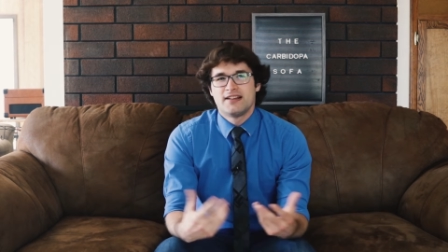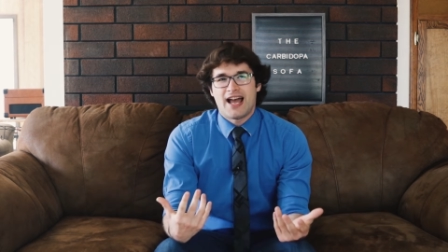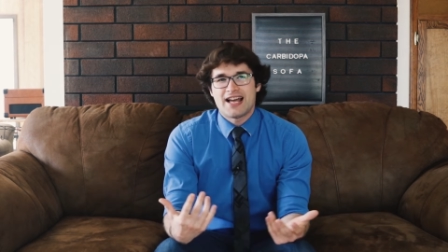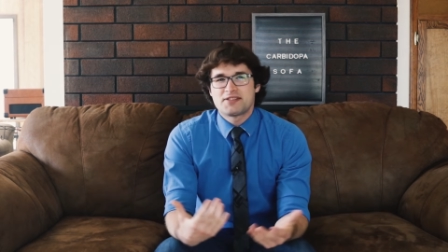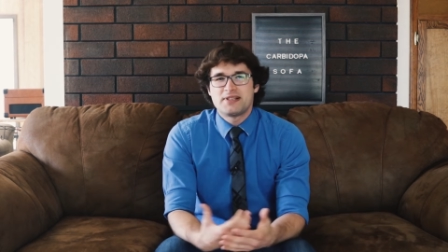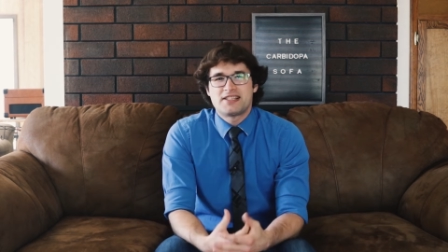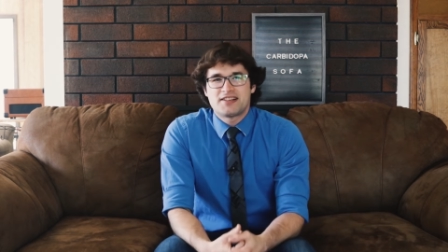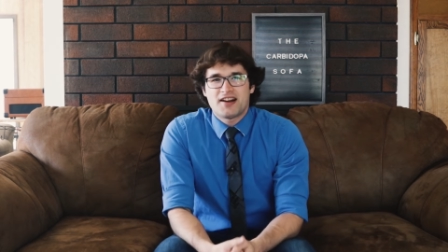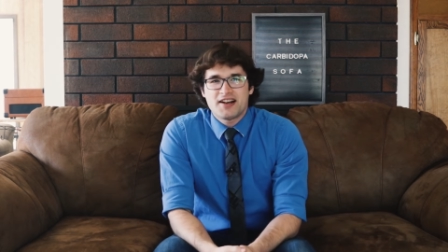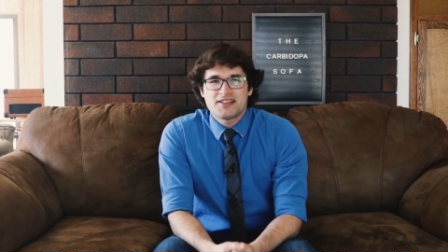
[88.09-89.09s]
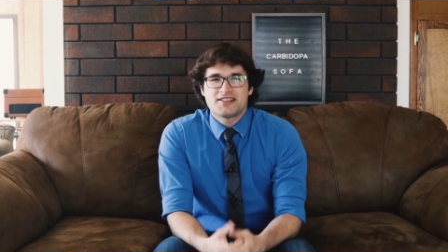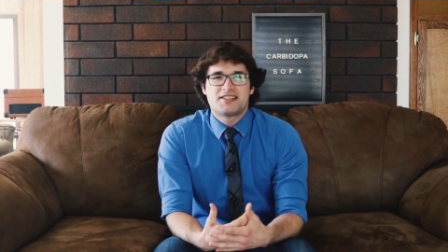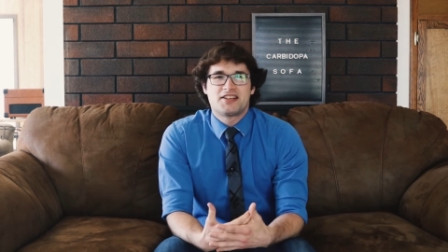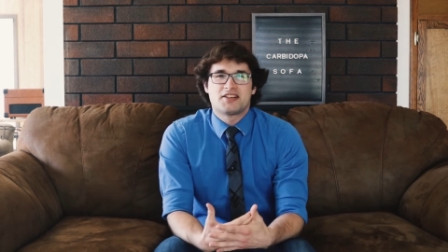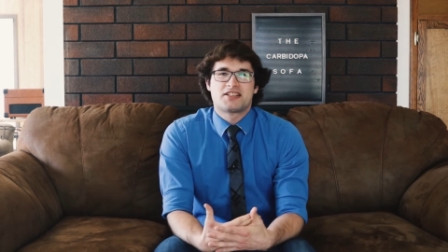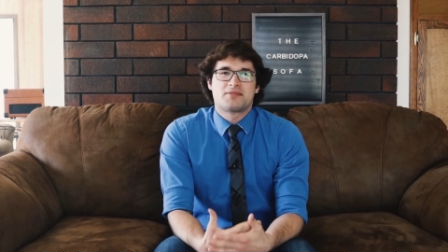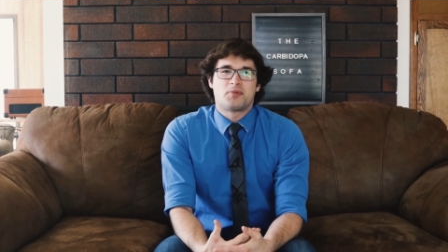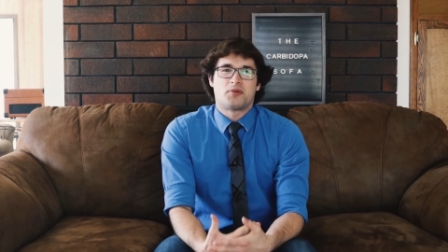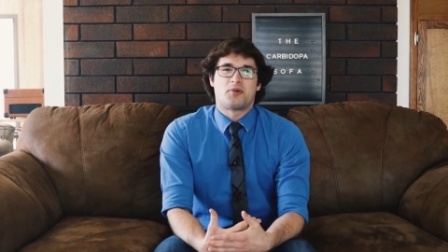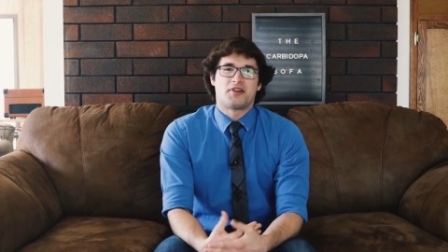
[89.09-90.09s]
As we start to
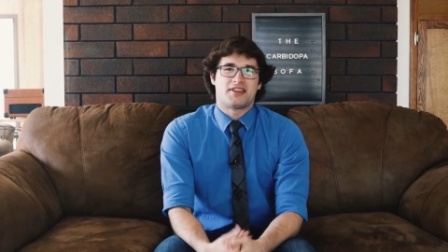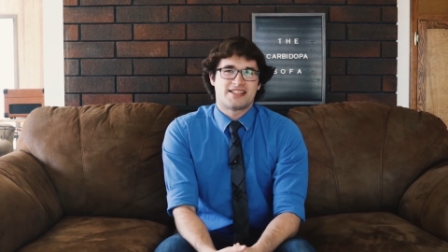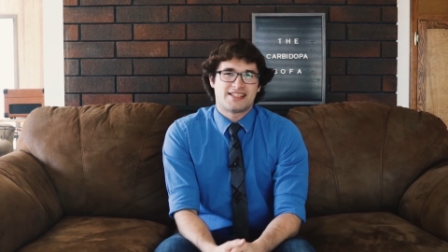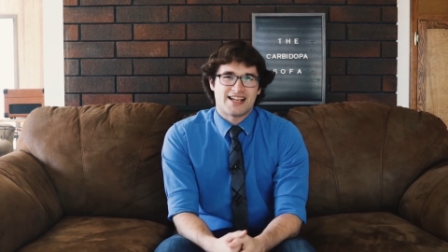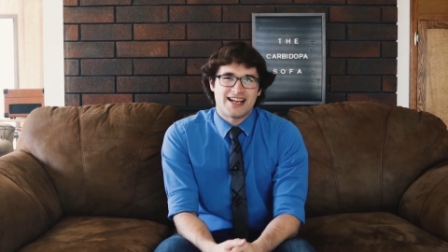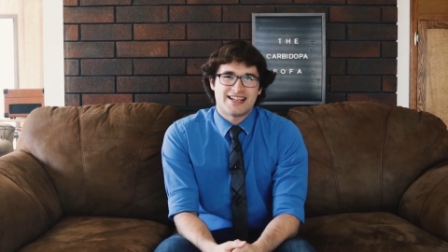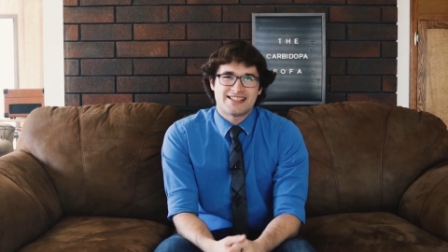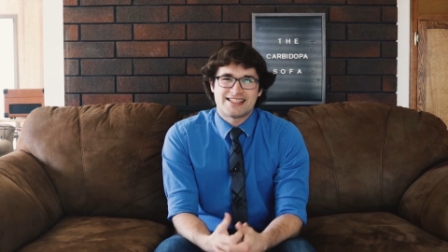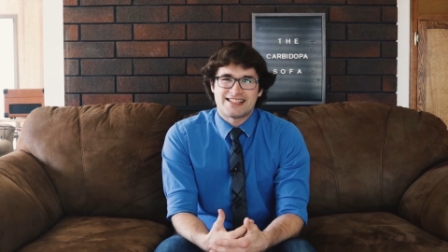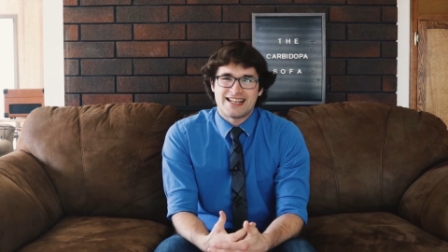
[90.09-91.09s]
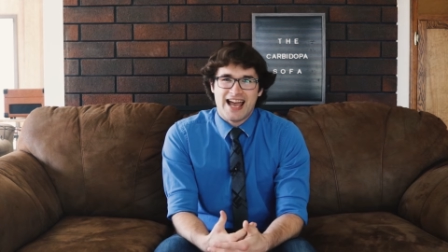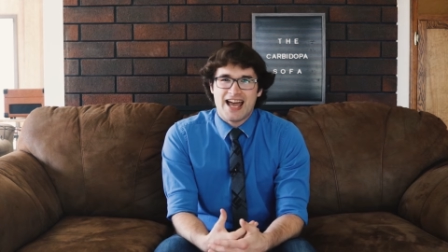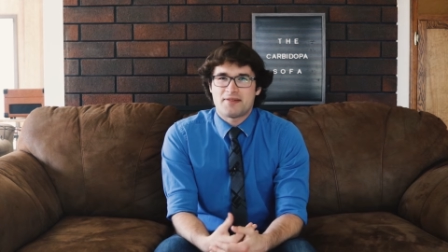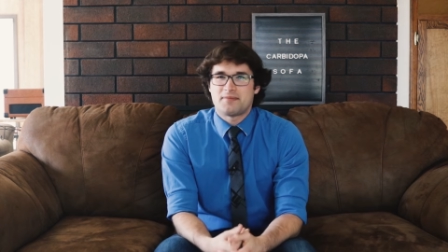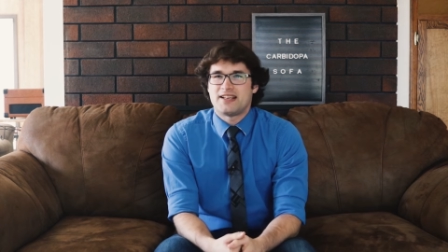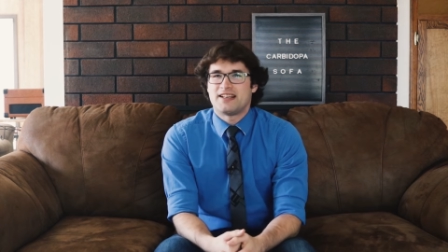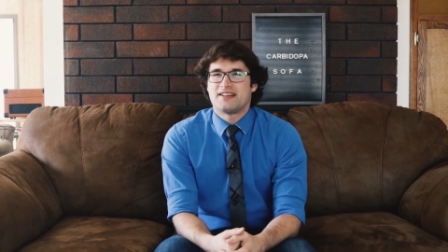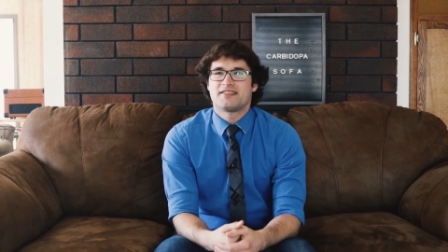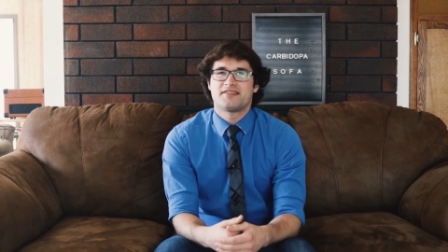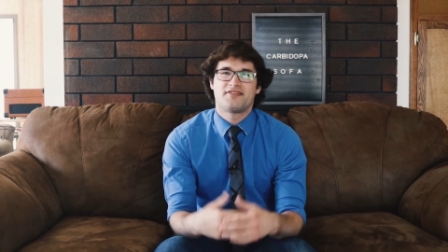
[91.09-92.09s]
explore the science,
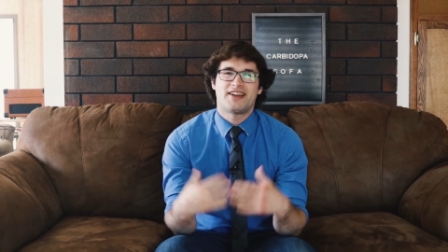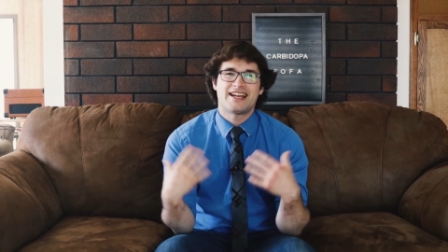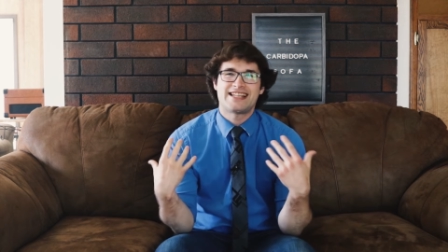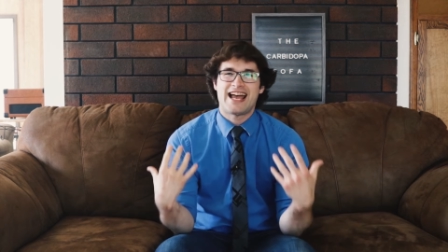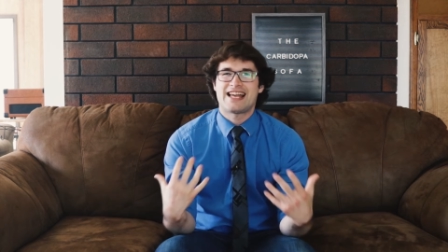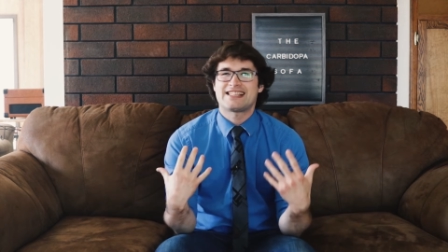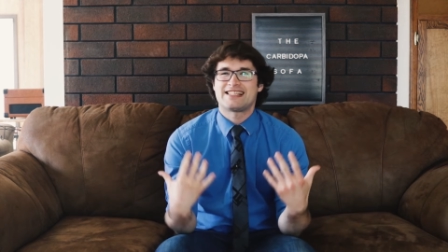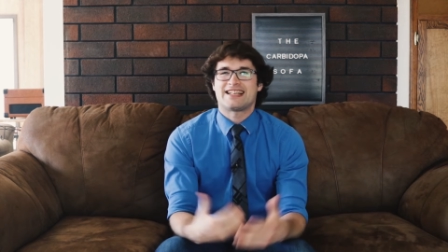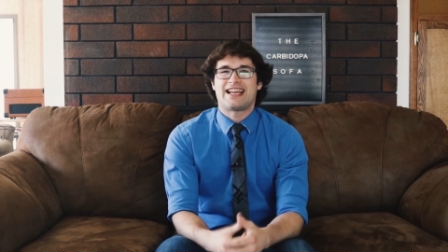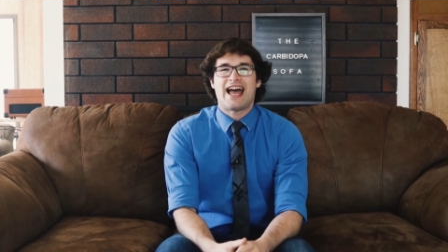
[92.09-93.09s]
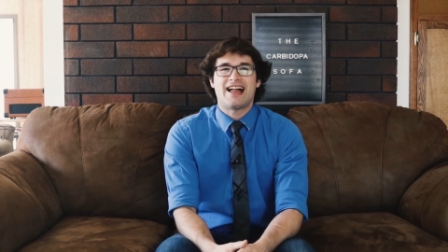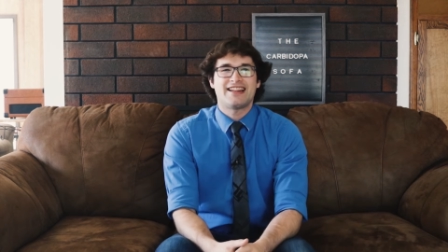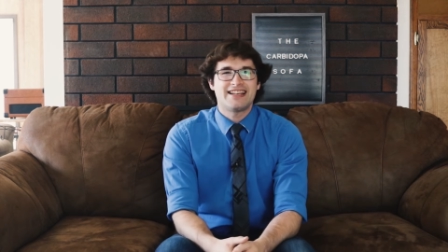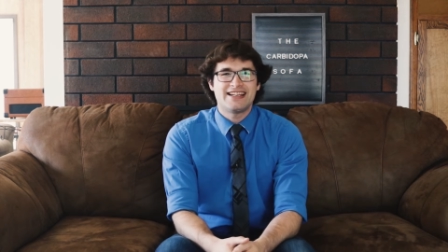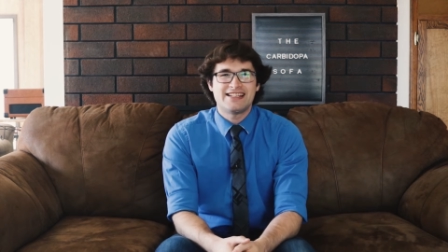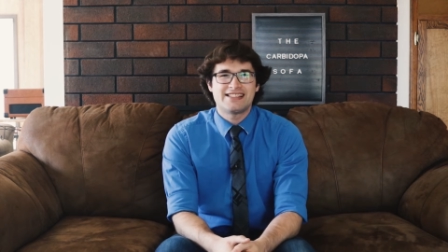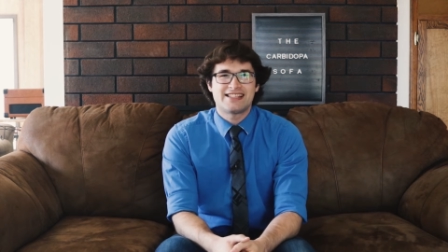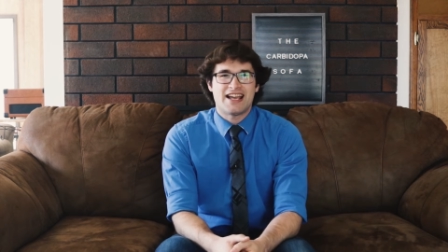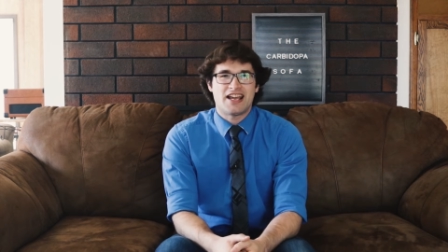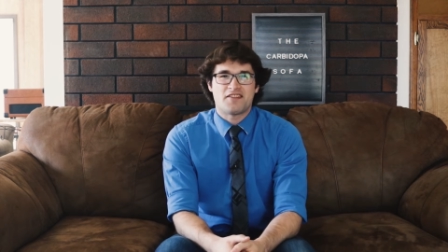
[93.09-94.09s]
anatomy,
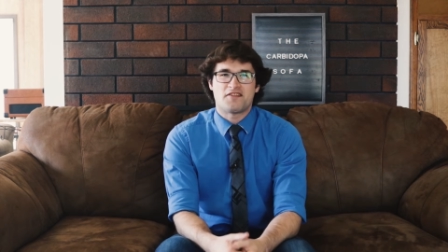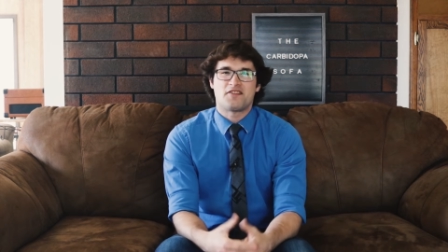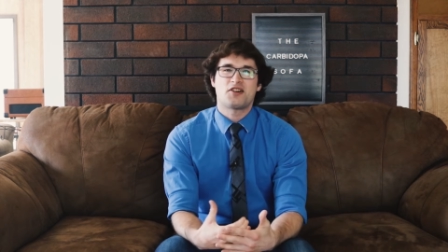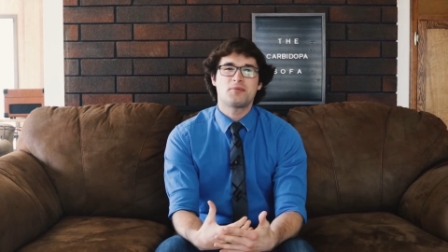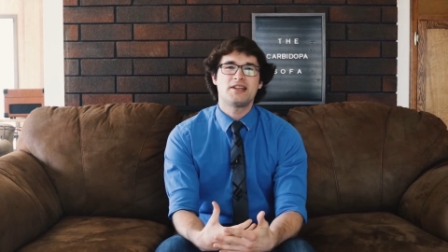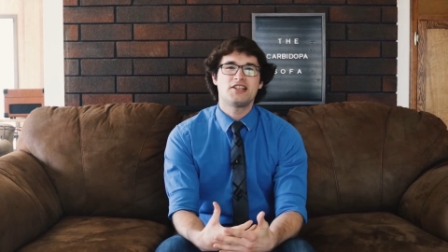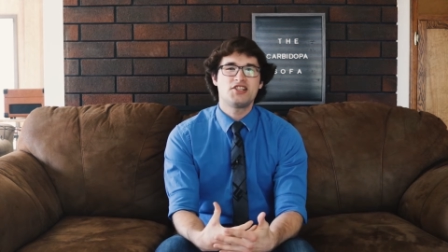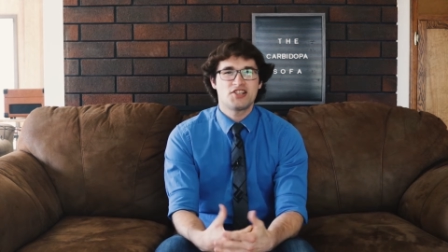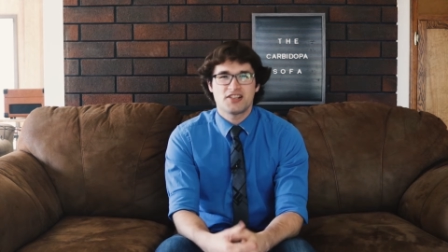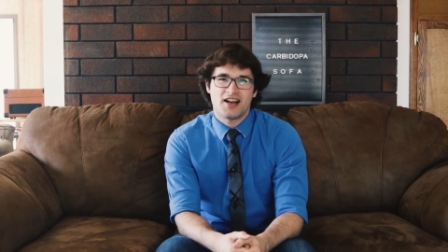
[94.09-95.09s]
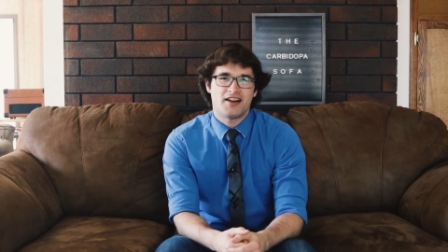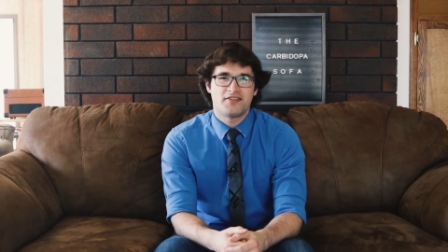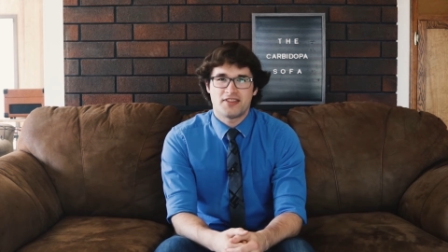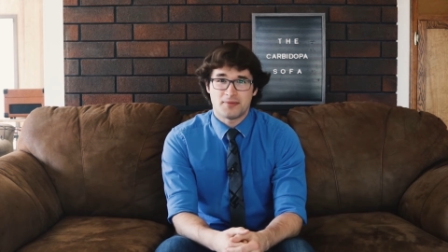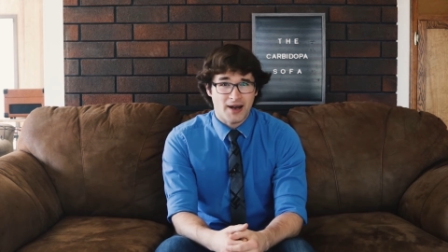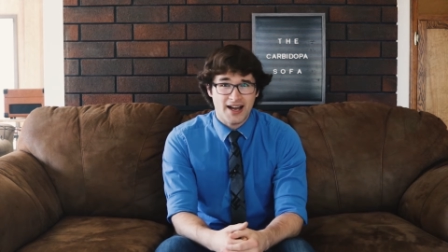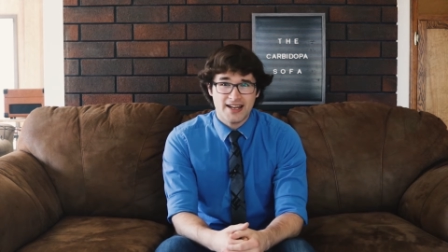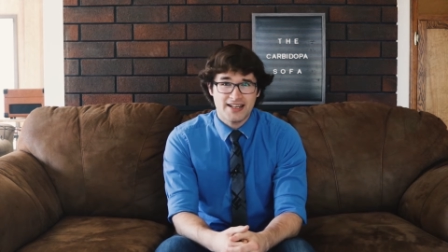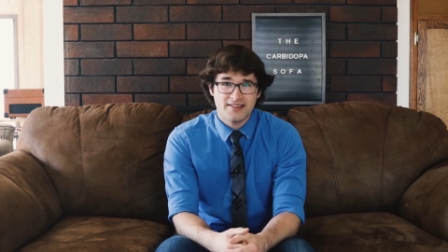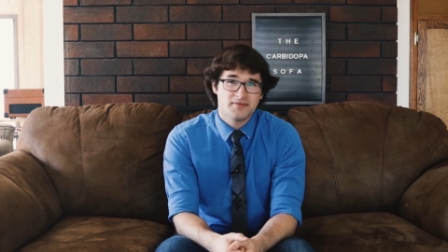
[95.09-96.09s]
fantasticalities, and verbiage of the
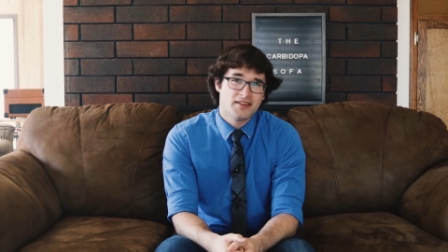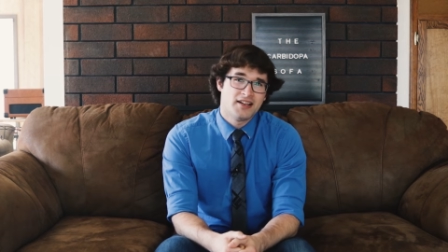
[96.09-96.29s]
body,